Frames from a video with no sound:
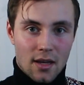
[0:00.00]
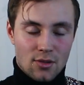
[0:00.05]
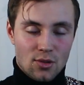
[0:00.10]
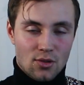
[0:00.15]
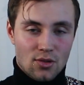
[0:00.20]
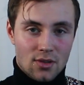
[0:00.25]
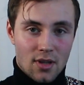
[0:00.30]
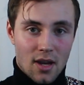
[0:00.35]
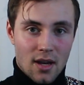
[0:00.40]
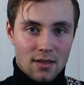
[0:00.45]

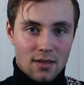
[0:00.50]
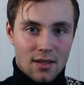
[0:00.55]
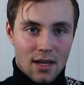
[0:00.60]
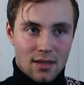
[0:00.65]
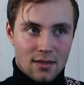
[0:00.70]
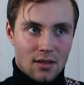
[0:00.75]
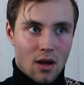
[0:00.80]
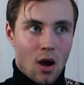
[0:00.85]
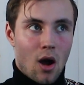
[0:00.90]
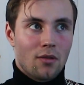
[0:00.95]
exercise
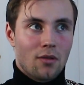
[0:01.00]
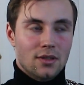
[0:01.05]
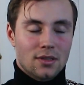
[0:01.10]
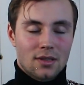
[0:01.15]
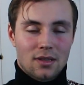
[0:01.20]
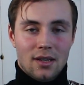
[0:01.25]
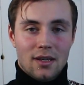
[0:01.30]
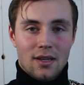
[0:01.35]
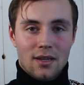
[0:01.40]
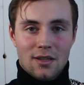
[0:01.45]
that's
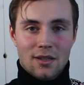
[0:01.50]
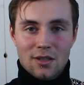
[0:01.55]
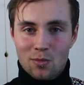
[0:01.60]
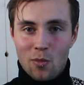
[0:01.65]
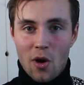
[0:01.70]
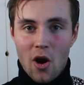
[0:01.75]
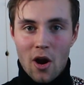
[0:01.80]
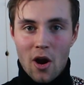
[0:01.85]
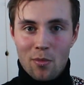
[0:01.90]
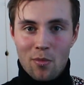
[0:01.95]
obviously
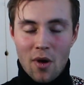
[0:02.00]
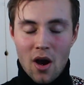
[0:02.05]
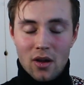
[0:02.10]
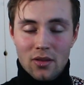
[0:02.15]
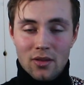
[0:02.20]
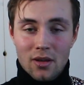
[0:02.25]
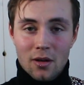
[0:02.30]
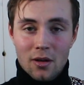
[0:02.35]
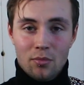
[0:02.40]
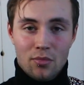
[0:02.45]
inspired by
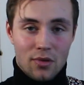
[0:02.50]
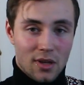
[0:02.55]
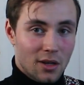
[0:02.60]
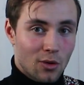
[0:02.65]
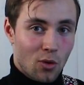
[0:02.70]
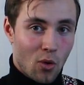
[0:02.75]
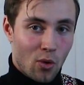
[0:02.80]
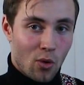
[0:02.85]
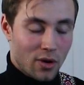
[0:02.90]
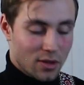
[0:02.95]
the
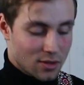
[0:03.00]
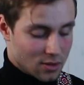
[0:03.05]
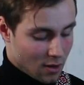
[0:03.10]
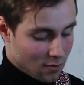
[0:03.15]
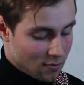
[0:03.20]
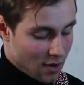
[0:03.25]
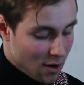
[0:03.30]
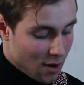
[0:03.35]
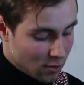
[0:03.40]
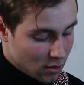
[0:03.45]
pre-chorus
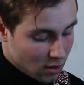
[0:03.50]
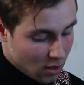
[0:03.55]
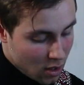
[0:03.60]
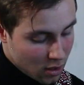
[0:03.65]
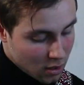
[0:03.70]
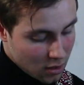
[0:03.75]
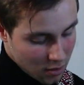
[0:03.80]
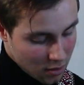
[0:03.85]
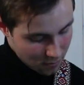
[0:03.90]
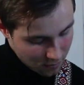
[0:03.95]
of
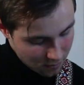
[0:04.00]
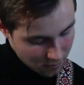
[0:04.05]
Everlong.